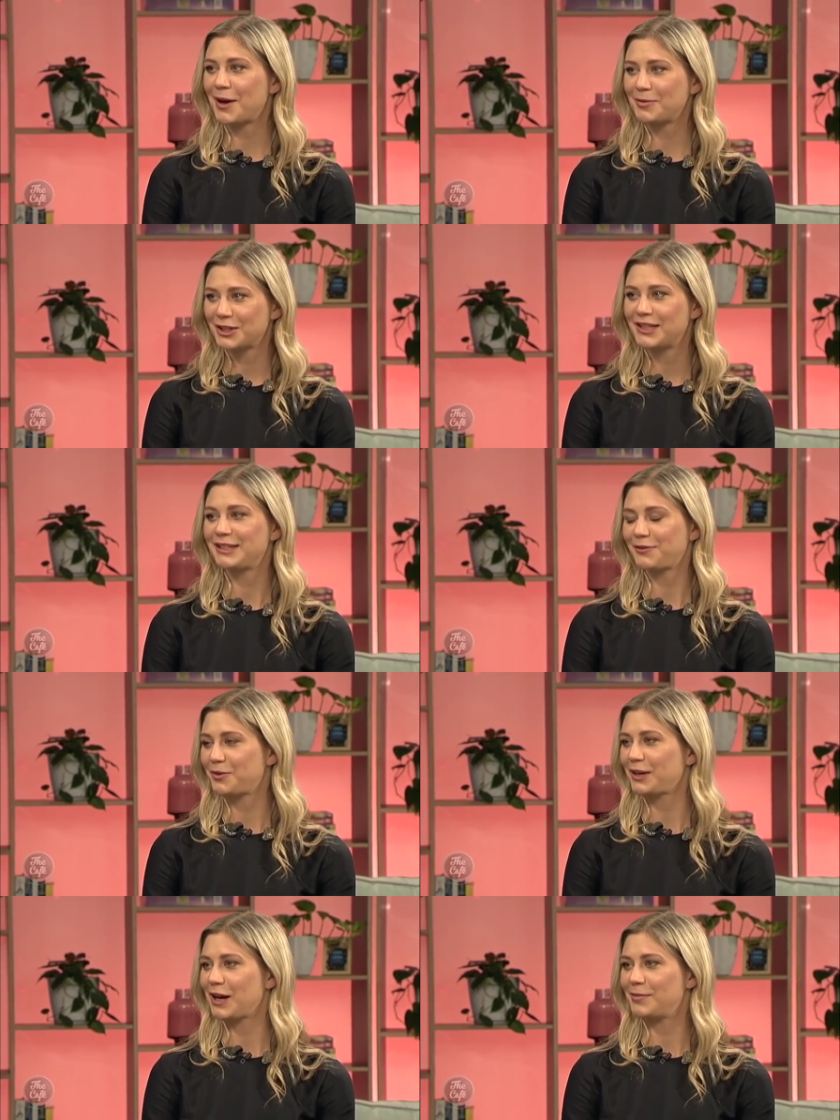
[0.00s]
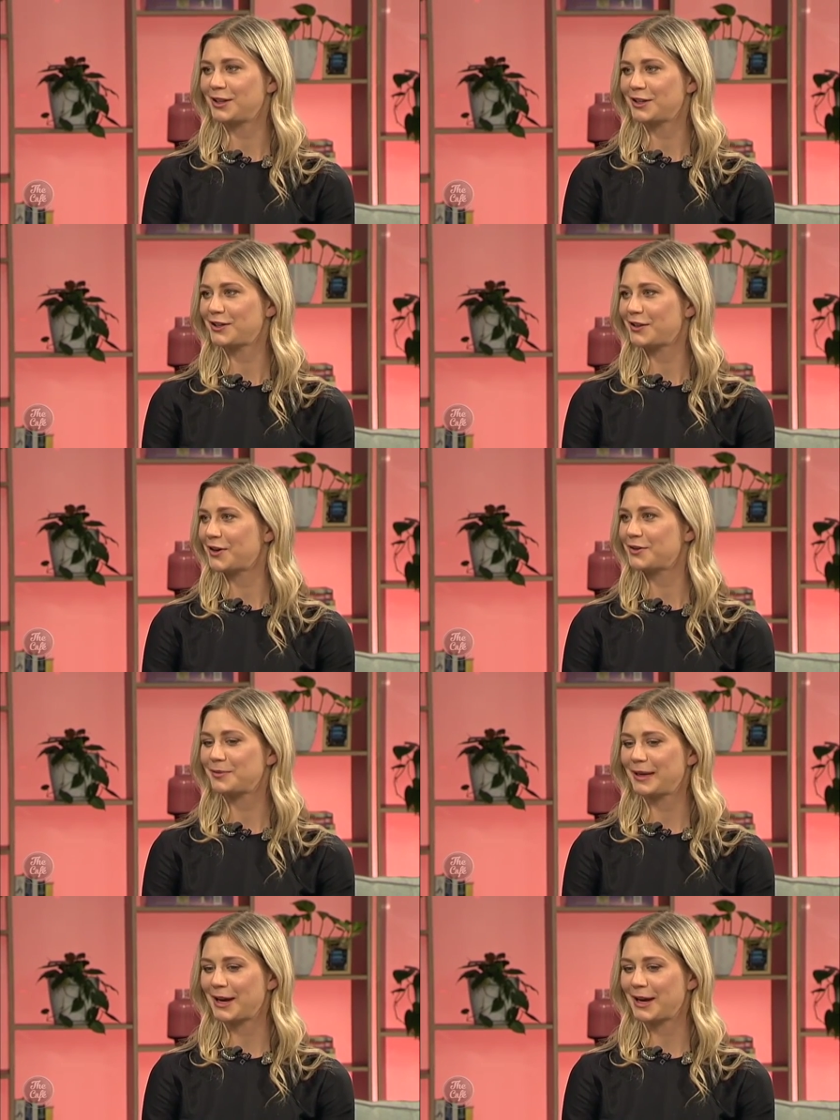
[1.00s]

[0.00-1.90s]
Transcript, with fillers: of options if you want to come along to those.